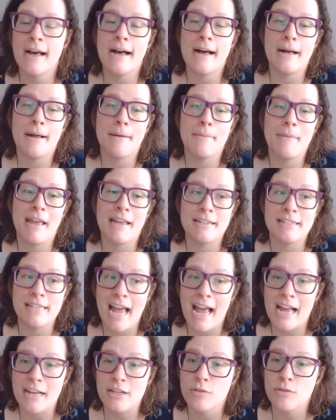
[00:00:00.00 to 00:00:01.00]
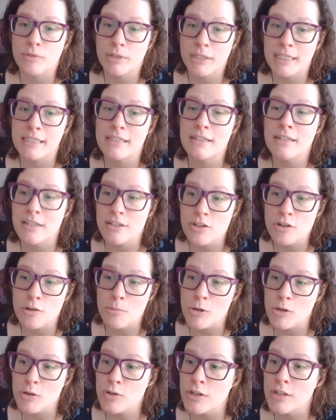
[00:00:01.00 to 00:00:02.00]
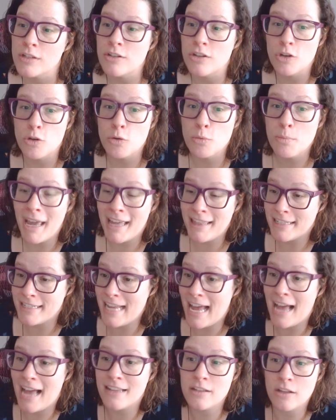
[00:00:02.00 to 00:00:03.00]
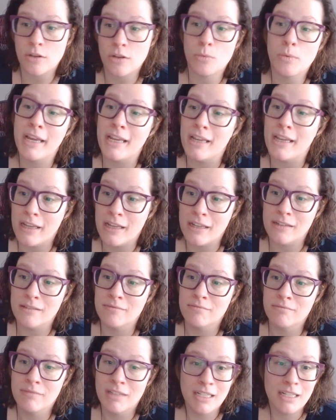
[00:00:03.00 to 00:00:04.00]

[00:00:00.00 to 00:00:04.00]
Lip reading: and tax-free distributions. You pay the tax on the way in,